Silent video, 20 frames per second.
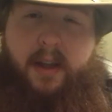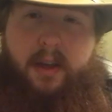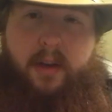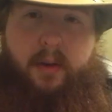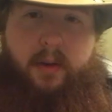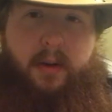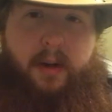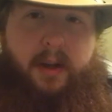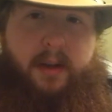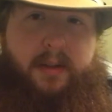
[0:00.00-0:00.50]

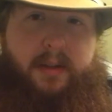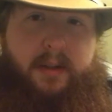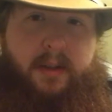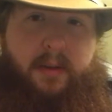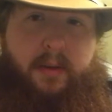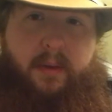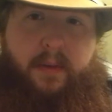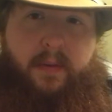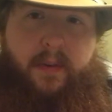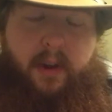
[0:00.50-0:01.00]
You can
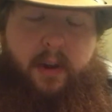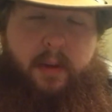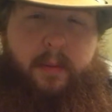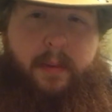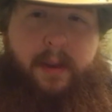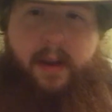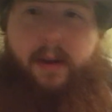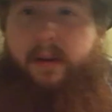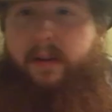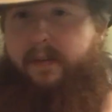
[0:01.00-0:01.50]
also follow
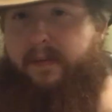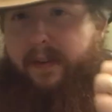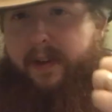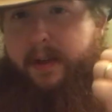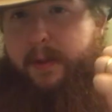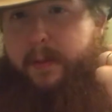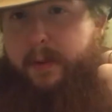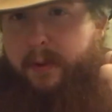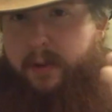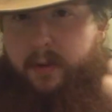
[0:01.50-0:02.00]
me on
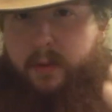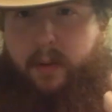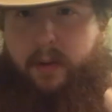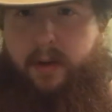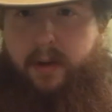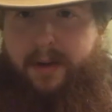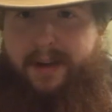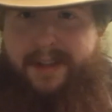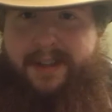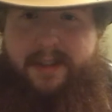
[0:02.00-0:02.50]
Facebook,
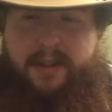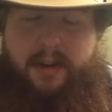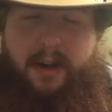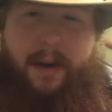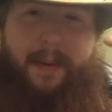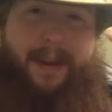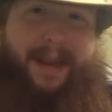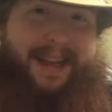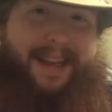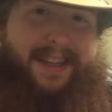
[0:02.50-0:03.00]
Twitter,
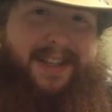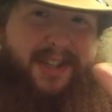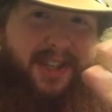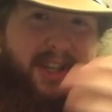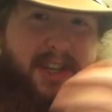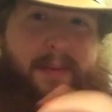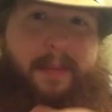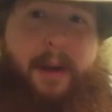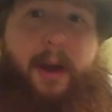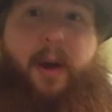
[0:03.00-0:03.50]
Instagram, and
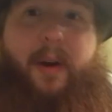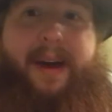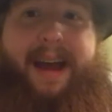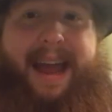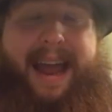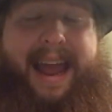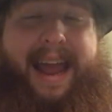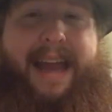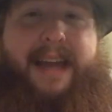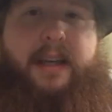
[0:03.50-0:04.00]
Gmail
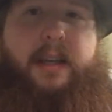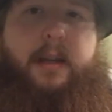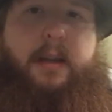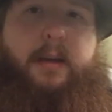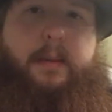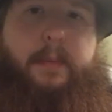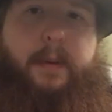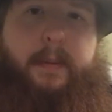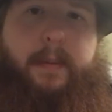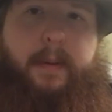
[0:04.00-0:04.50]
at
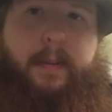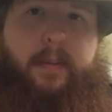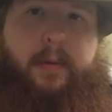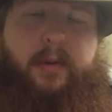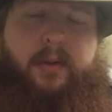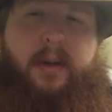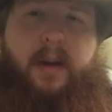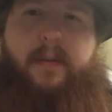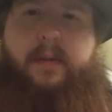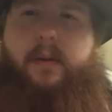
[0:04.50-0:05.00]
Backpack
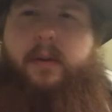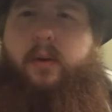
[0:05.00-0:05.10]
Bushcraft.